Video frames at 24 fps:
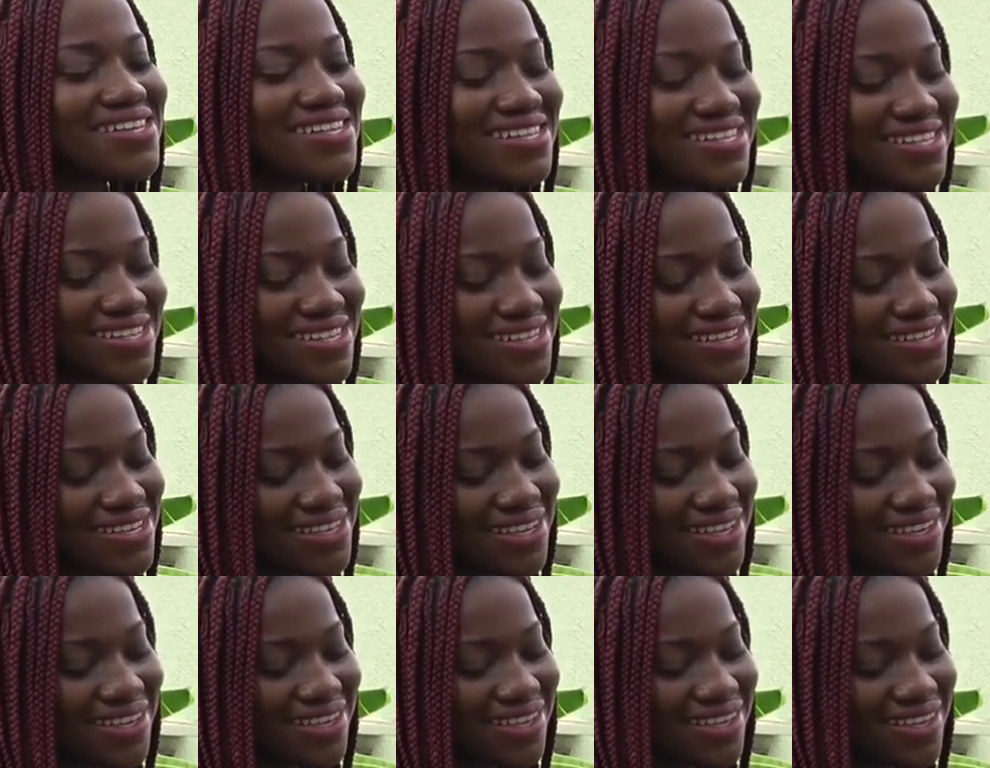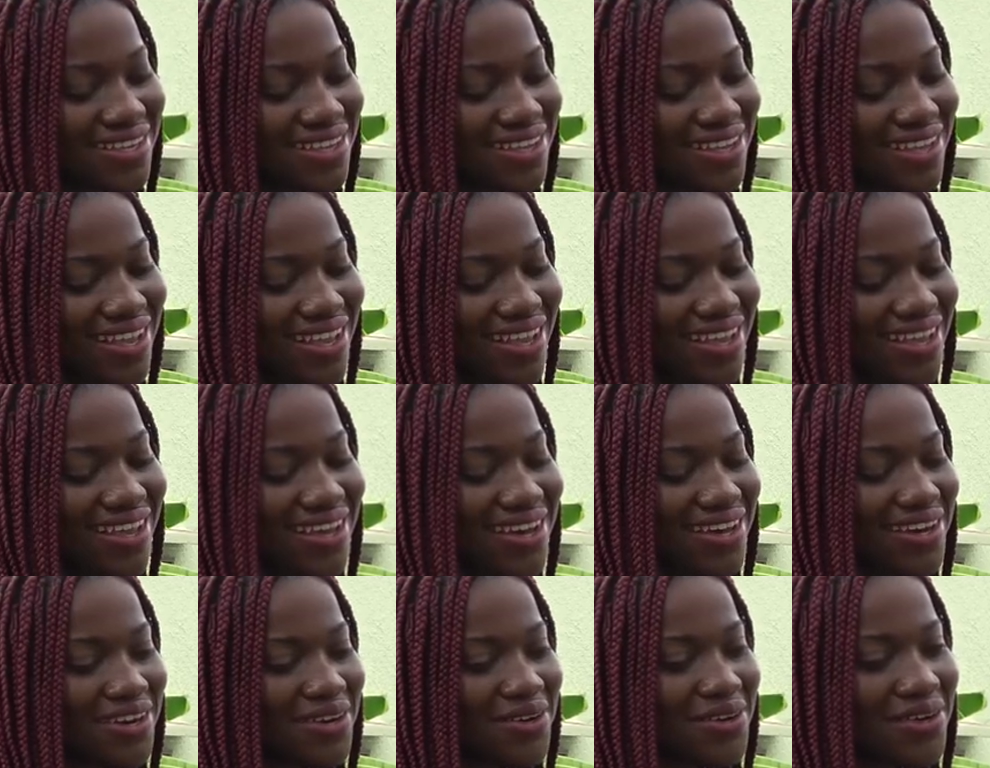let's say,
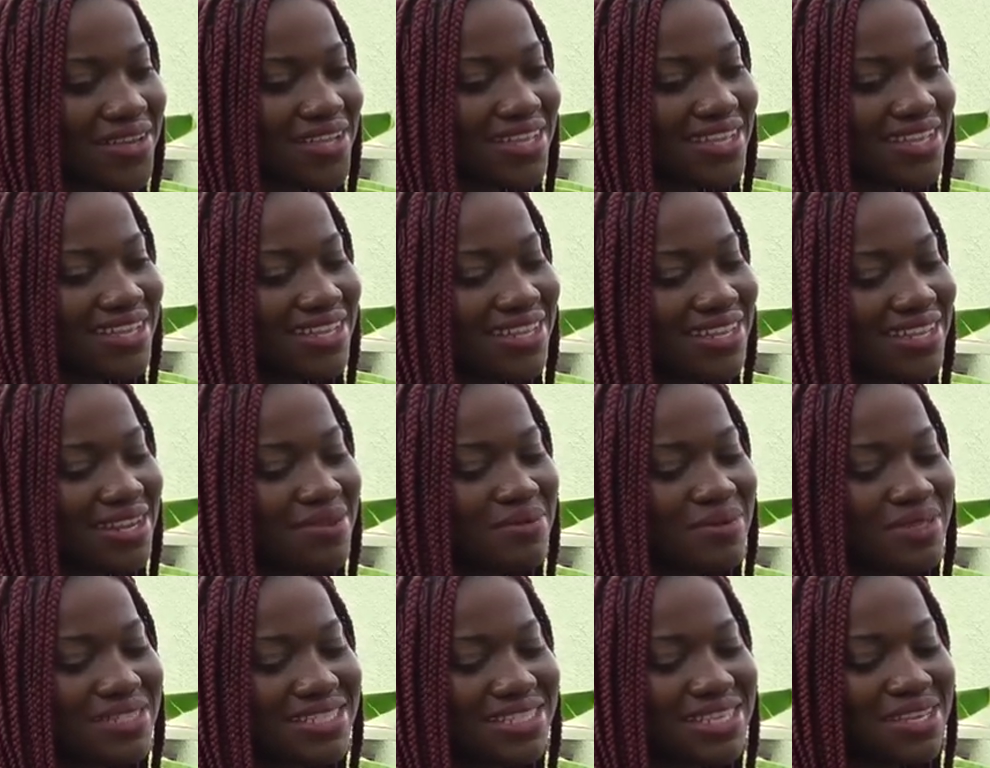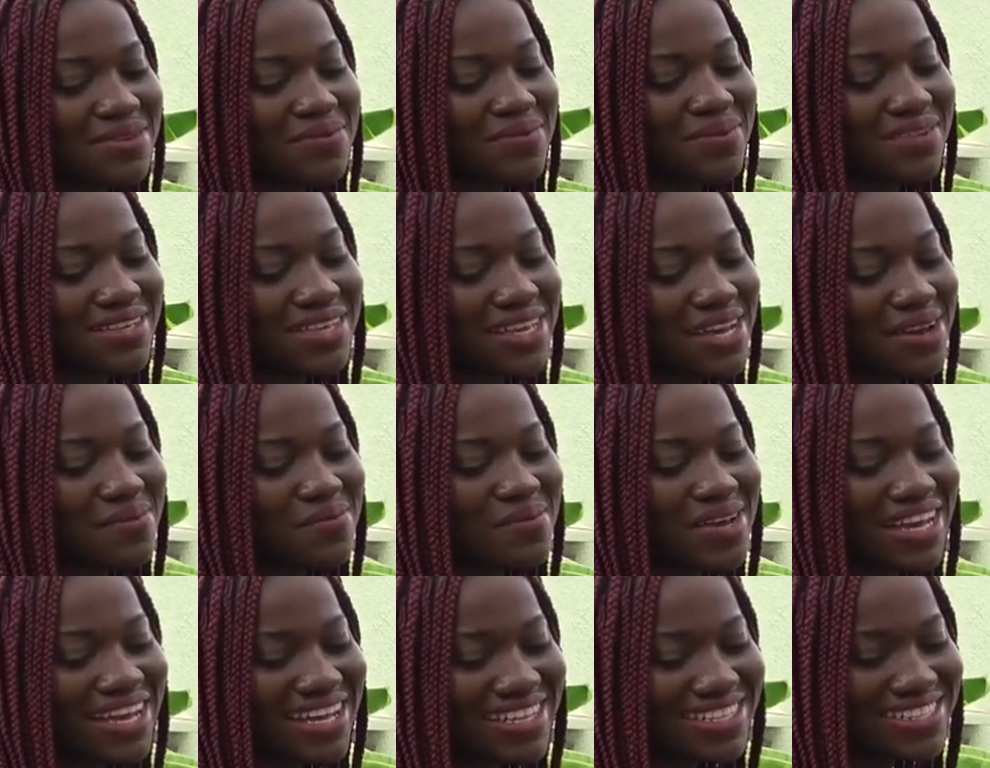okay, let me skip it.
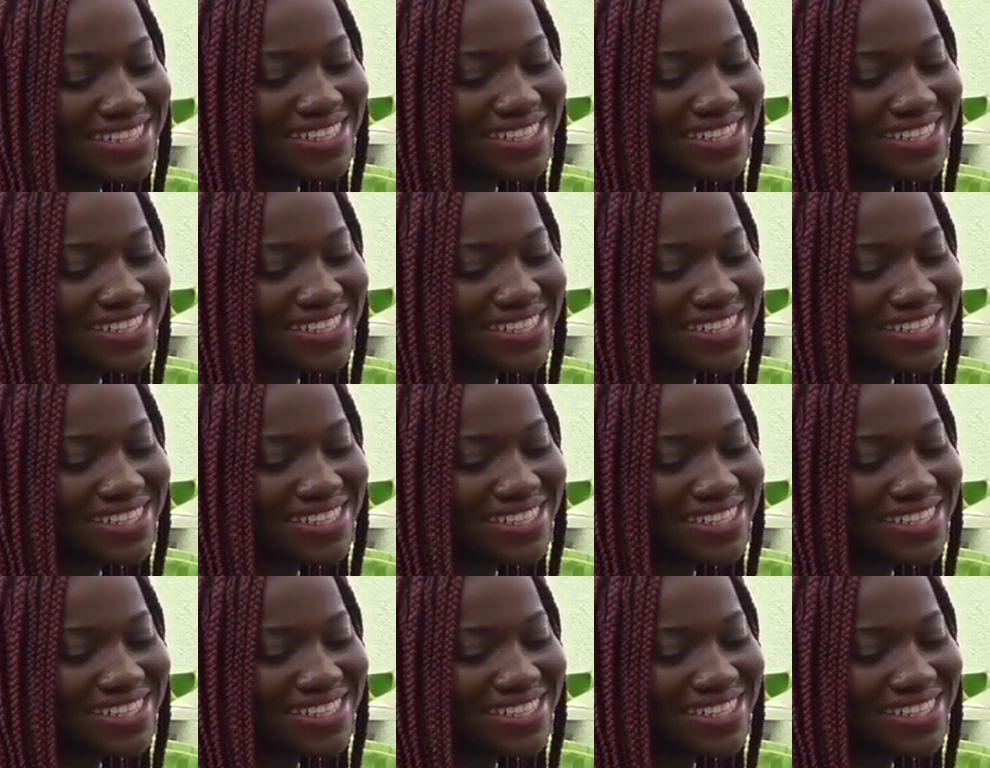Can make